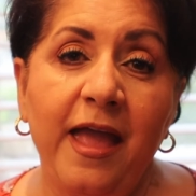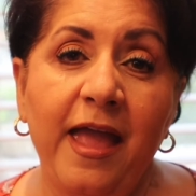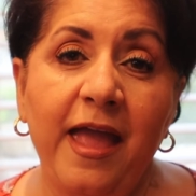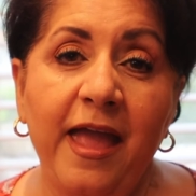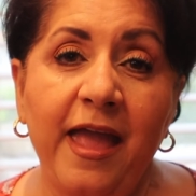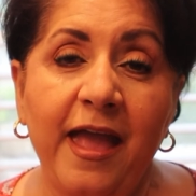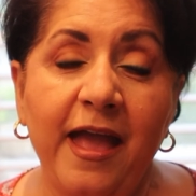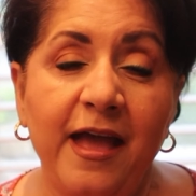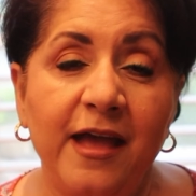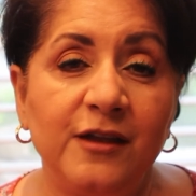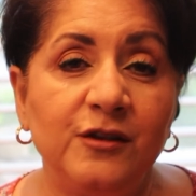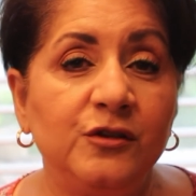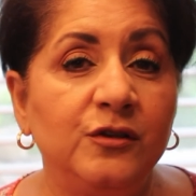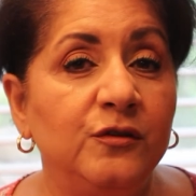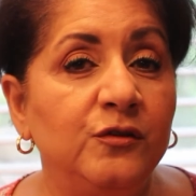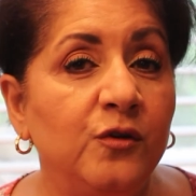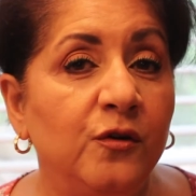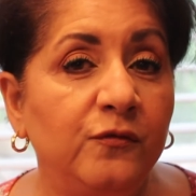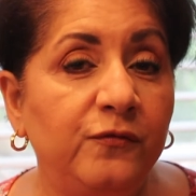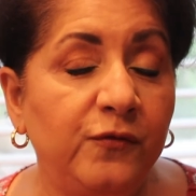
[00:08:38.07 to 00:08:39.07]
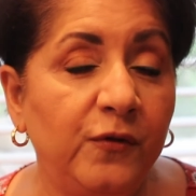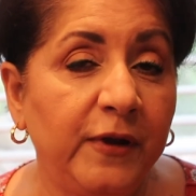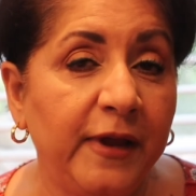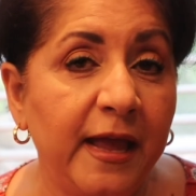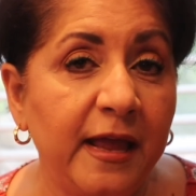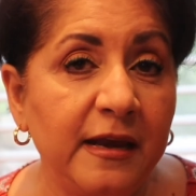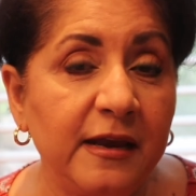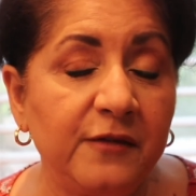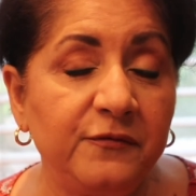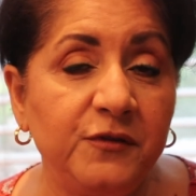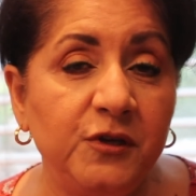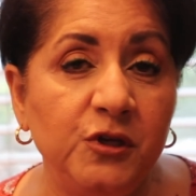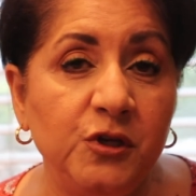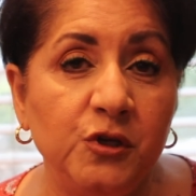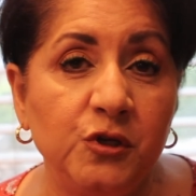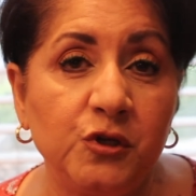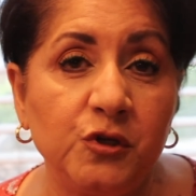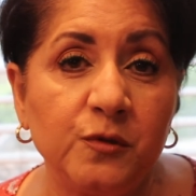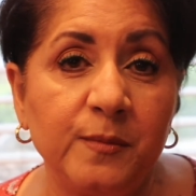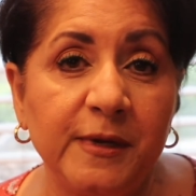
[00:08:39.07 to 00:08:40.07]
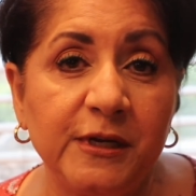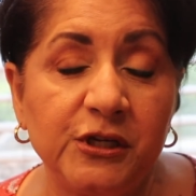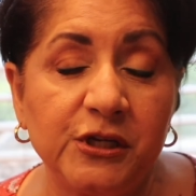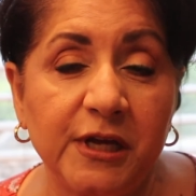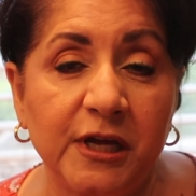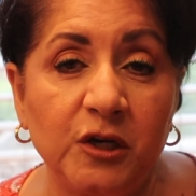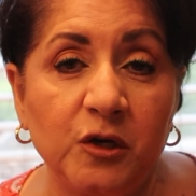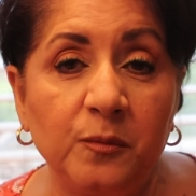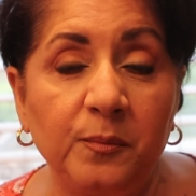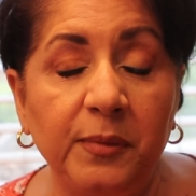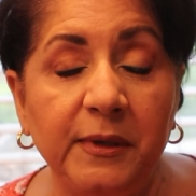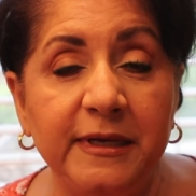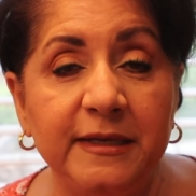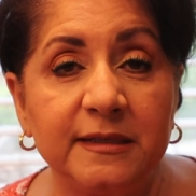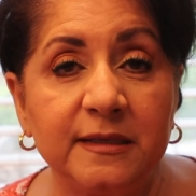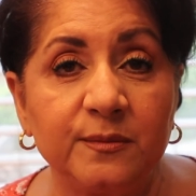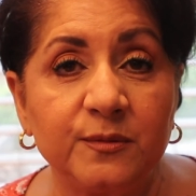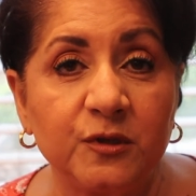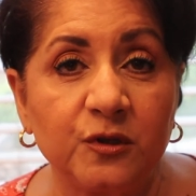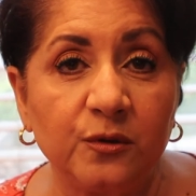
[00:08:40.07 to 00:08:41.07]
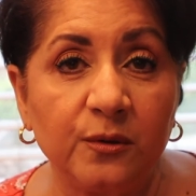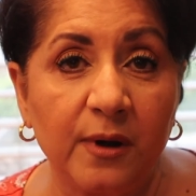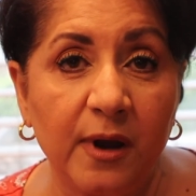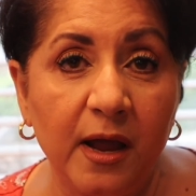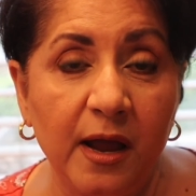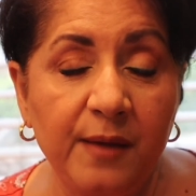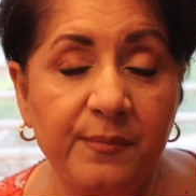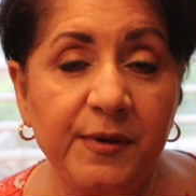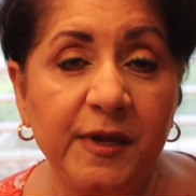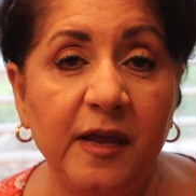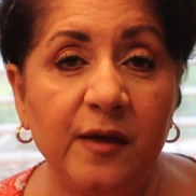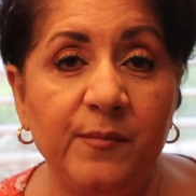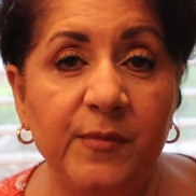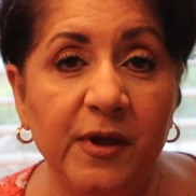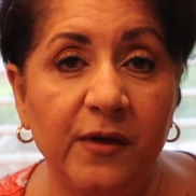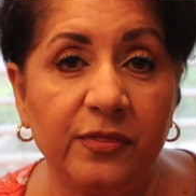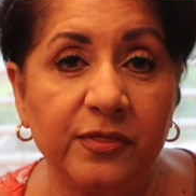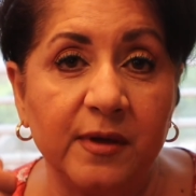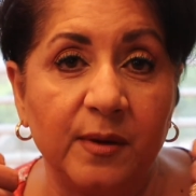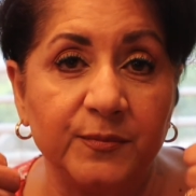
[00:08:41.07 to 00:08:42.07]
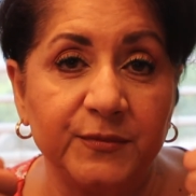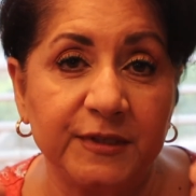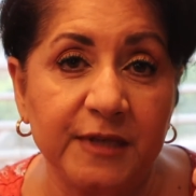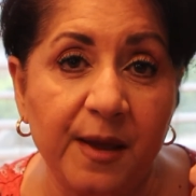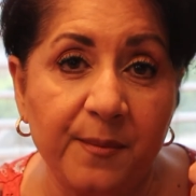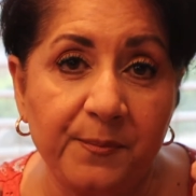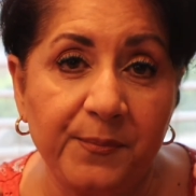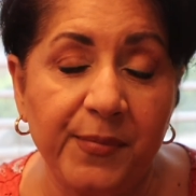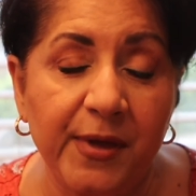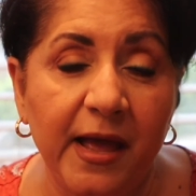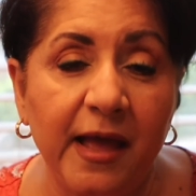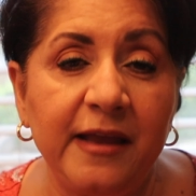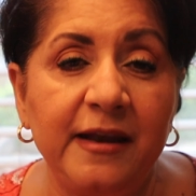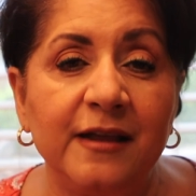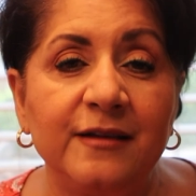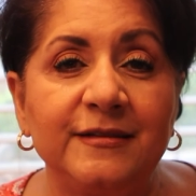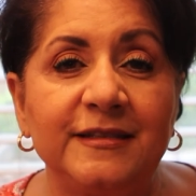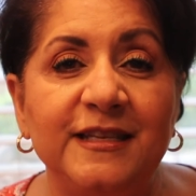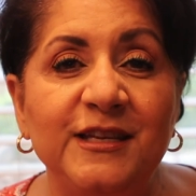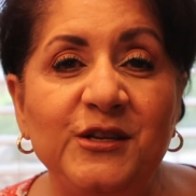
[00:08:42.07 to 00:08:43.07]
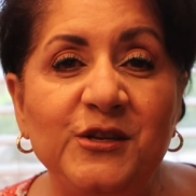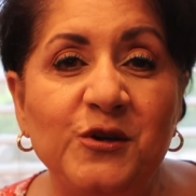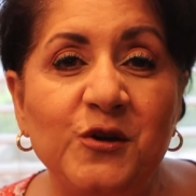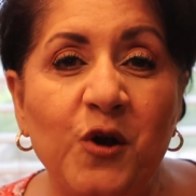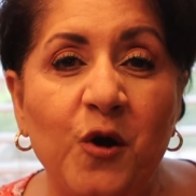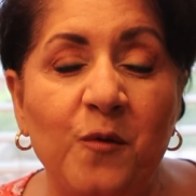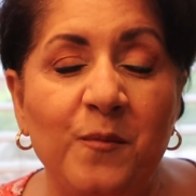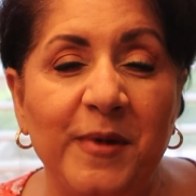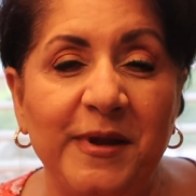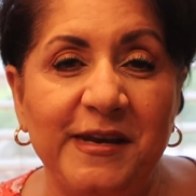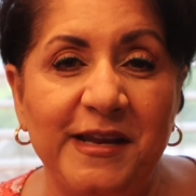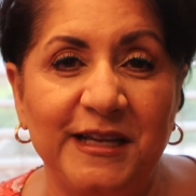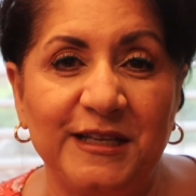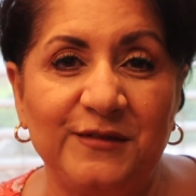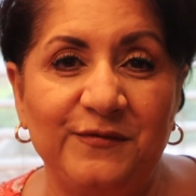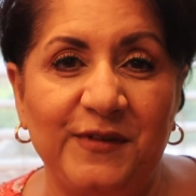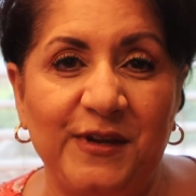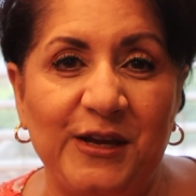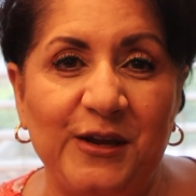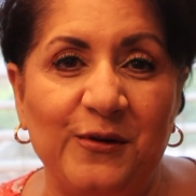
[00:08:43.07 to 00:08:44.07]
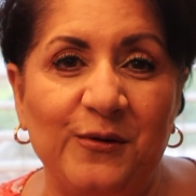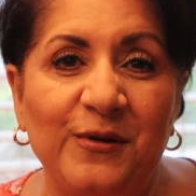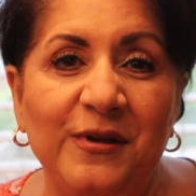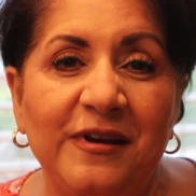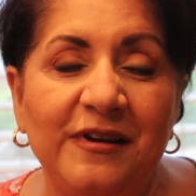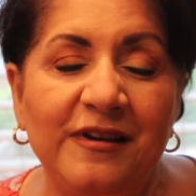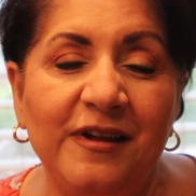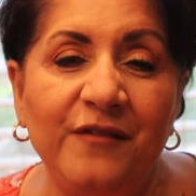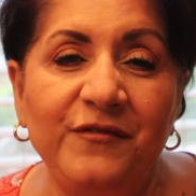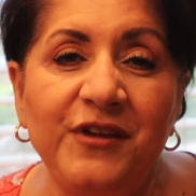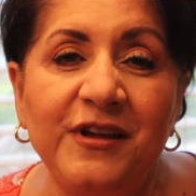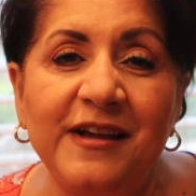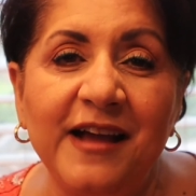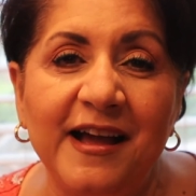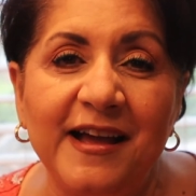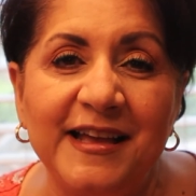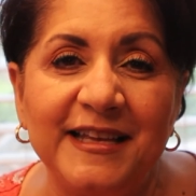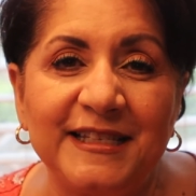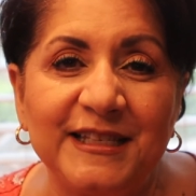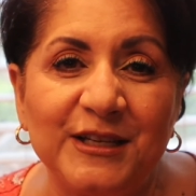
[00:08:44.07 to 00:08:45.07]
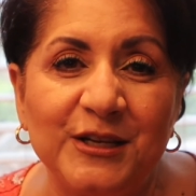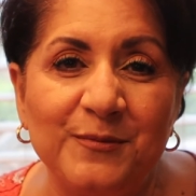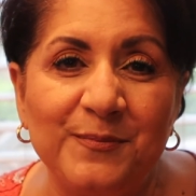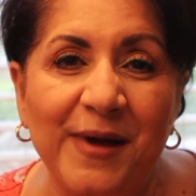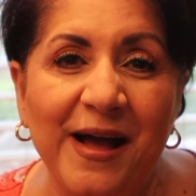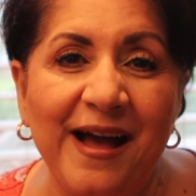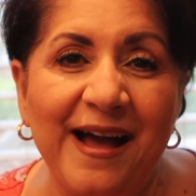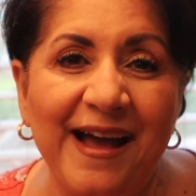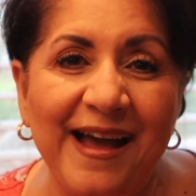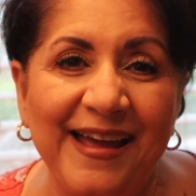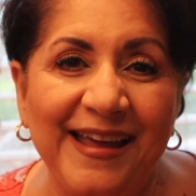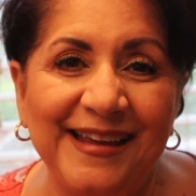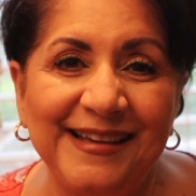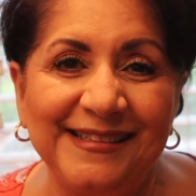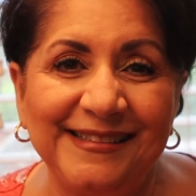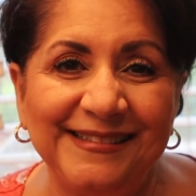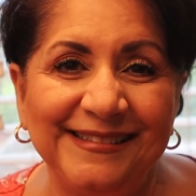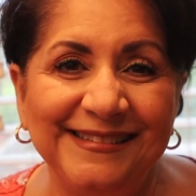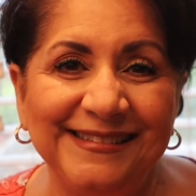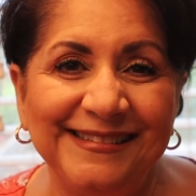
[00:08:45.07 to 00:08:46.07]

And don't forget, if you're new to my channel, please subscribe, give me a thumbs up, and I'll see you on my next video. Love you guys. Goodbye.